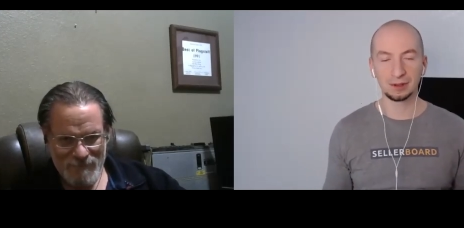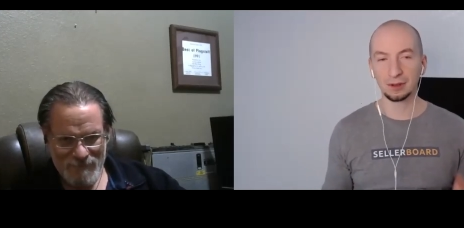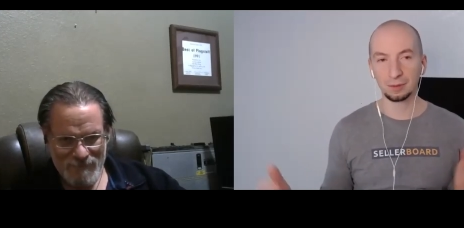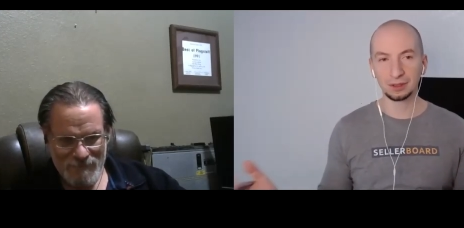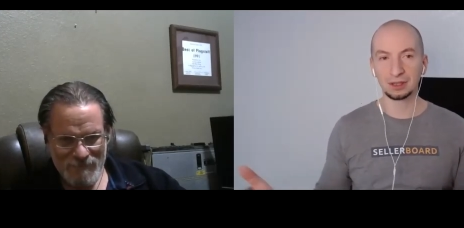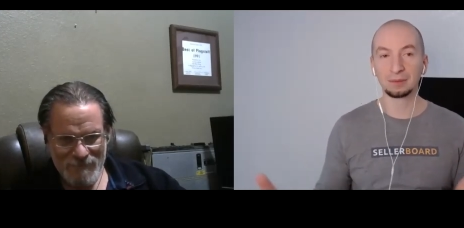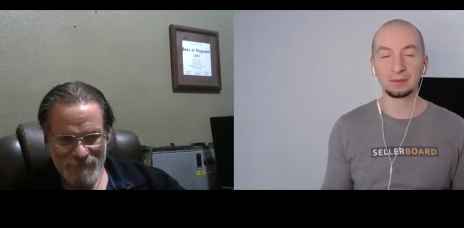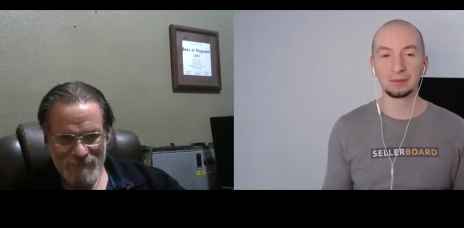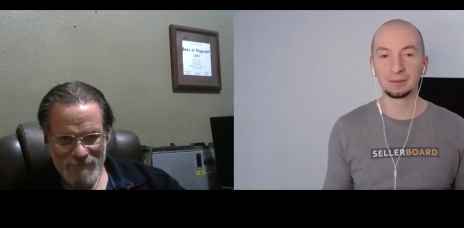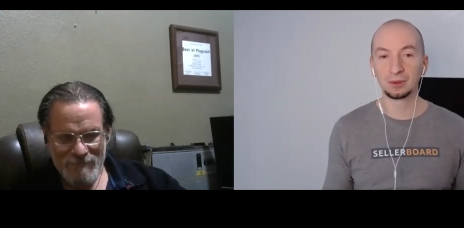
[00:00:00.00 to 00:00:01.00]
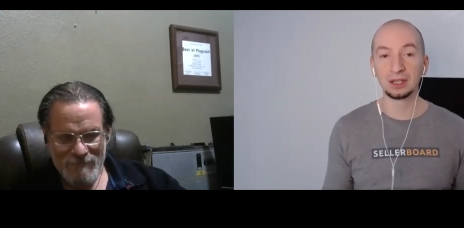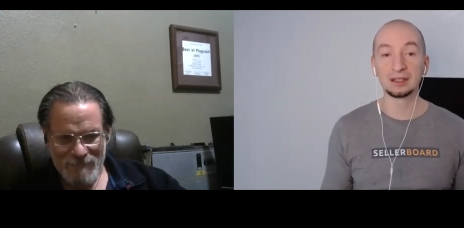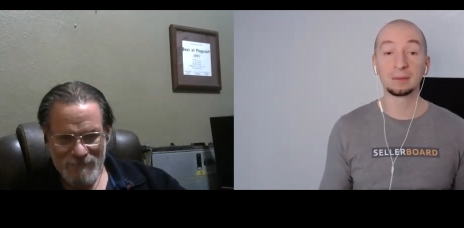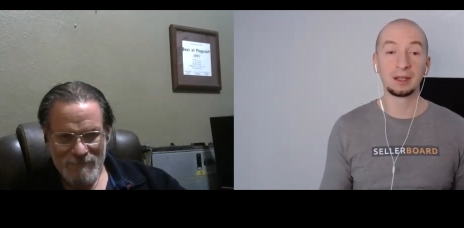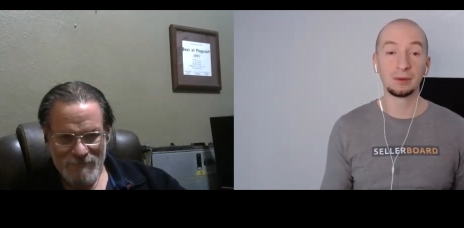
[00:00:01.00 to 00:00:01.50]
Speaker 1: So put some put
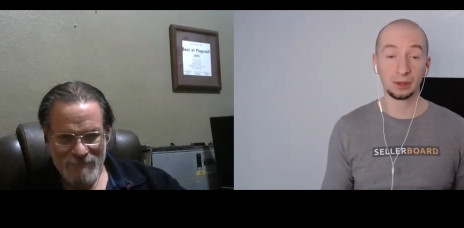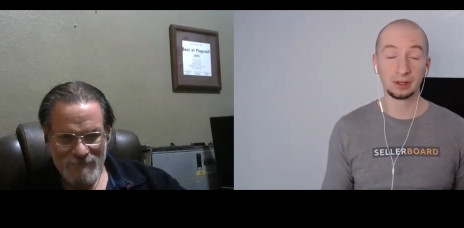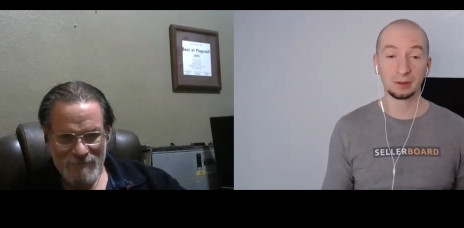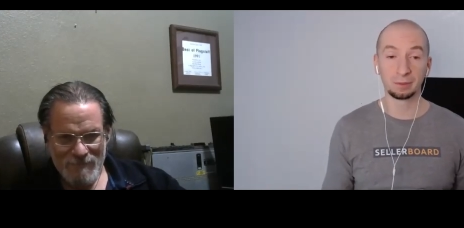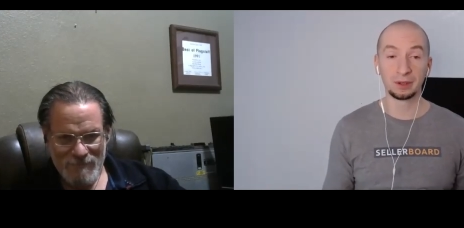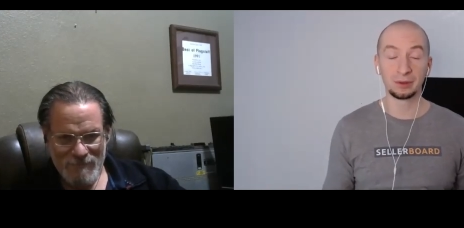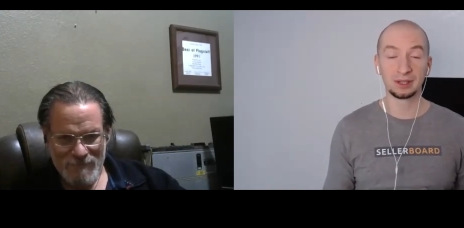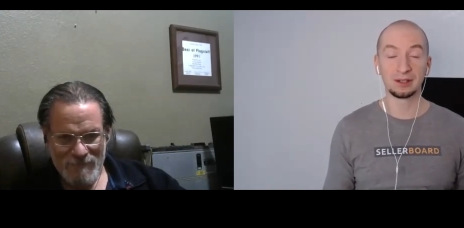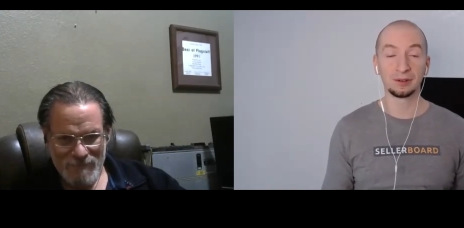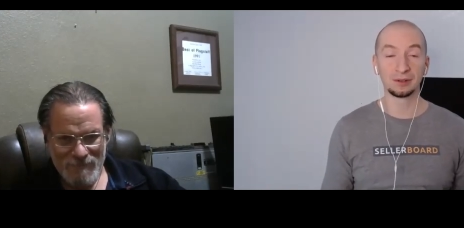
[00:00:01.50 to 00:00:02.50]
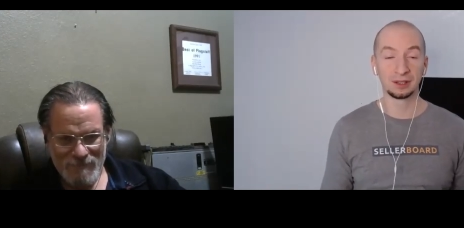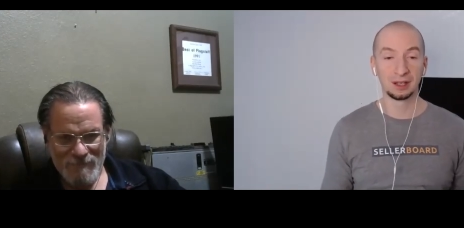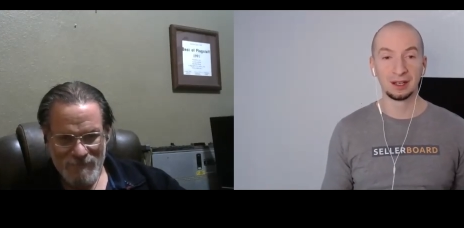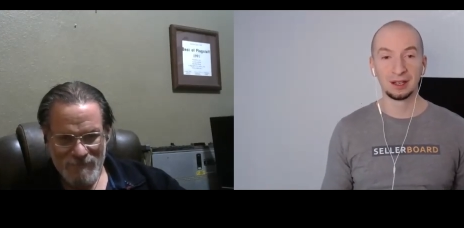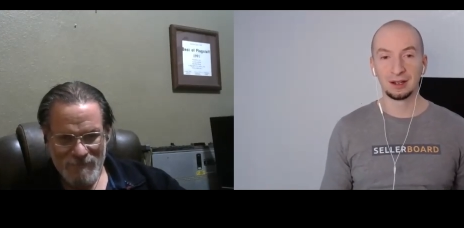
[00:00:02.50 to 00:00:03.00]
in some keywords so Pinterest knows
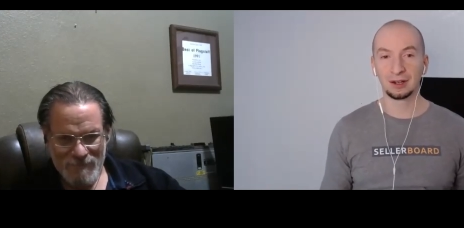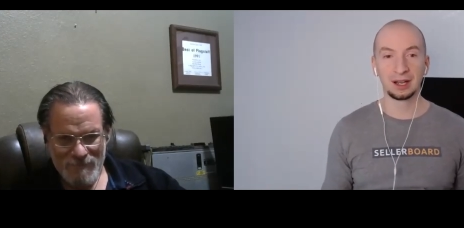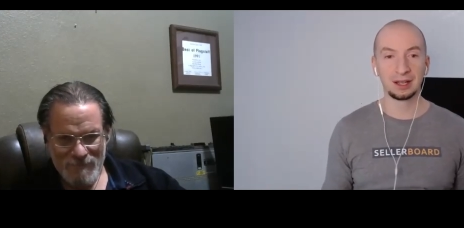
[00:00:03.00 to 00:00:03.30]
okay,